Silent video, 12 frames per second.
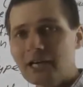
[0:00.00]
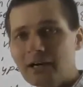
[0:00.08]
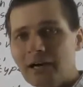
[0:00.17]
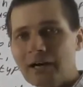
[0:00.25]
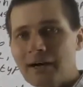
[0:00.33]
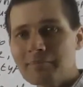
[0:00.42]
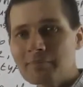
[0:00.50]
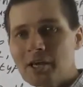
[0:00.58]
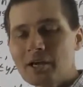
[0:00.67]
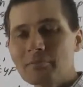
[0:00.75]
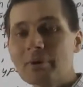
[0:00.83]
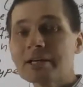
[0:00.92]

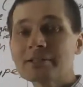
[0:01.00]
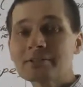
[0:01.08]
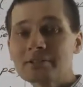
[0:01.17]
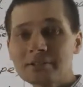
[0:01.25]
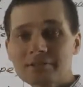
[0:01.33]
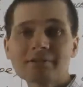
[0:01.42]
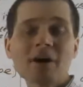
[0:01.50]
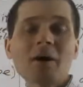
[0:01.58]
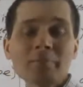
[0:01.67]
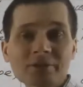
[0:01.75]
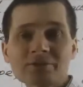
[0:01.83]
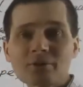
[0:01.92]
But it's a
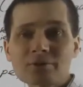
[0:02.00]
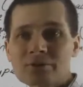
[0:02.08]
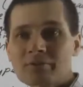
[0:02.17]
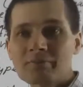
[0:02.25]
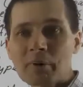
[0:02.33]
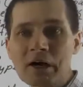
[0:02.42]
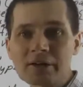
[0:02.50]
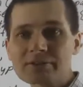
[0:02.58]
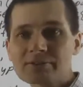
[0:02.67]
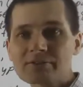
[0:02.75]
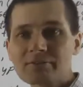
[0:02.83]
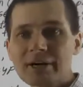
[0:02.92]
common source of
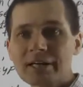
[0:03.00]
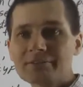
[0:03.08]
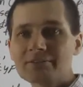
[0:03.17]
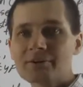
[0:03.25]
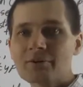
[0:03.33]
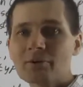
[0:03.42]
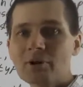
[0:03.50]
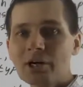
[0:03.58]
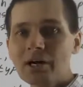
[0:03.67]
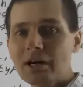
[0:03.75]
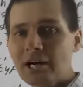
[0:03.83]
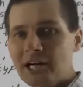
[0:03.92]
bugs, right? So,
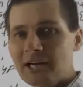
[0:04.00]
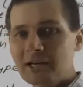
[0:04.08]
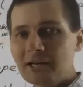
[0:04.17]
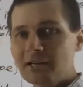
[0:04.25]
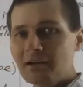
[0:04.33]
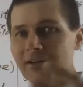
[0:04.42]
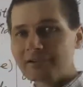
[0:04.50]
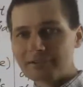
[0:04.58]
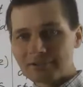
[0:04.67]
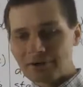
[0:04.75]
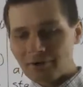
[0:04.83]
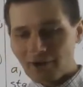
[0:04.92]

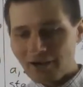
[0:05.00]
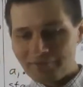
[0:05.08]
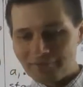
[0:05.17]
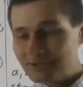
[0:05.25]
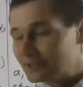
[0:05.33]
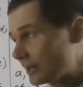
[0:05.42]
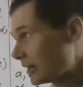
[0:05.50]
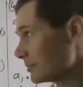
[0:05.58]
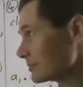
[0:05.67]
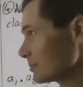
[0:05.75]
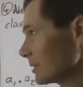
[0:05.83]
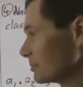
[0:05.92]

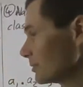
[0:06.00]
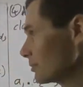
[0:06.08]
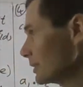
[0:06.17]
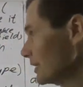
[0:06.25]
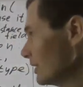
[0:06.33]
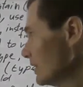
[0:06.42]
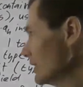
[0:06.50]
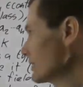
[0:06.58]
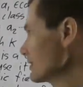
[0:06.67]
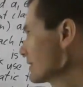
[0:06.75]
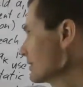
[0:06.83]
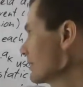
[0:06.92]
oftentimes people will
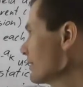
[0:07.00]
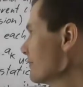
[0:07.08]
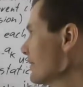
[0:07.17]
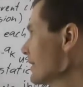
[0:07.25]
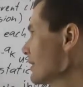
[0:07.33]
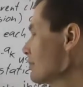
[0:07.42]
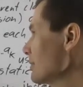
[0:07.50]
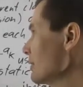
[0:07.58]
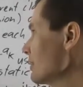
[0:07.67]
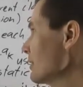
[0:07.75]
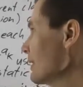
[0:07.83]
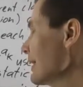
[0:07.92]
declare a
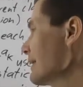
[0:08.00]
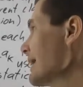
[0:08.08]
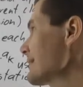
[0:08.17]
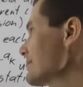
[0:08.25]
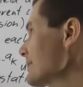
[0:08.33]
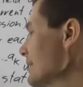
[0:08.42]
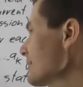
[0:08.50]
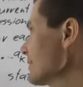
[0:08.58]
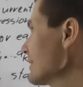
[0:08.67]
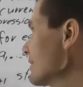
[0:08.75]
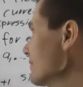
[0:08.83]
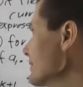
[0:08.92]
variable and
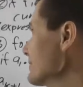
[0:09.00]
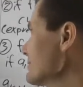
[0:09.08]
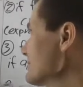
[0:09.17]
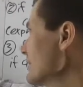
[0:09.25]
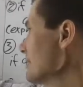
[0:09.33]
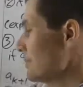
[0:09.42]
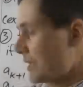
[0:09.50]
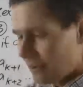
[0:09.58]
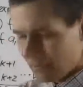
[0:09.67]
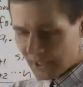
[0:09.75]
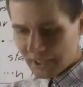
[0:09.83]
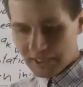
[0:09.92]
accidentally give it the same
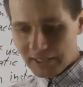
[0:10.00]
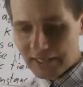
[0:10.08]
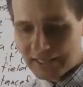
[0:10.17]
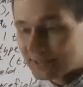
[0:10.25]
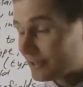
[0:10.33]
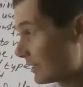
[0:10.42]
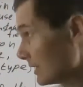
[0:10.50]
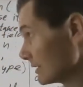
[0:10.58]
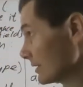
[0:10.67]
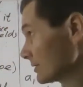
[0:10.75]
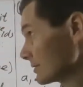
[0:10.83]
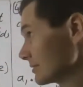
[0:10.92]
name as
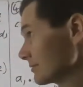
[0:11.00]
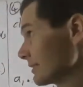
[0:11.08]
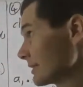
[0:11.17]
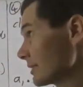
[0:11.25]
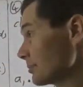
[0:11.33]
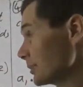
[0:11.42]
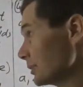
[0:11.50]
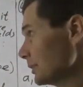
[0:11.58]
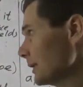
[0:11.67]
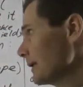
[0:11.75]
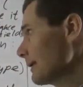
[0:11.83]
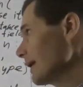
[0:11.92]
another variable,
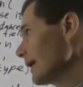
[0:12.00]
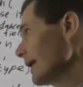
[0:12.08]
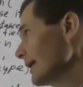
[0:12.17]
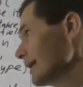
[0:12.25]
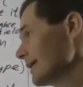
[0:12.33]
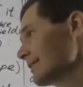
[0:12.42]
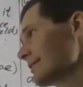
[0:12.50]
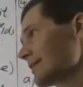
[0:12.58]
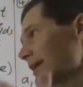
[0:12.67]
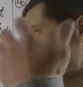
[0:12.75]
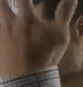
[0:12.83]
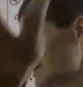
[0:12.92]
and
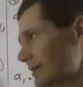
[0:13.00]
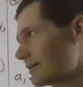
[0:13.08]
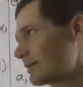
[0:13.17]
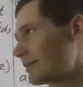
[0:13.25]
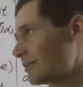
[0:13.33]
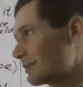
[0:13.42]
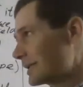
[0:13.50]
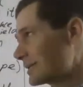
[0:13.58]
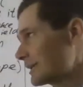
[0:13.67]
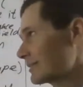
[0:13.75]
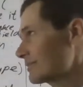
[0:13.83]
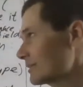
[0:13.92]
and
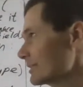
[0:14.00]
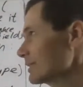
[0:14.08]
then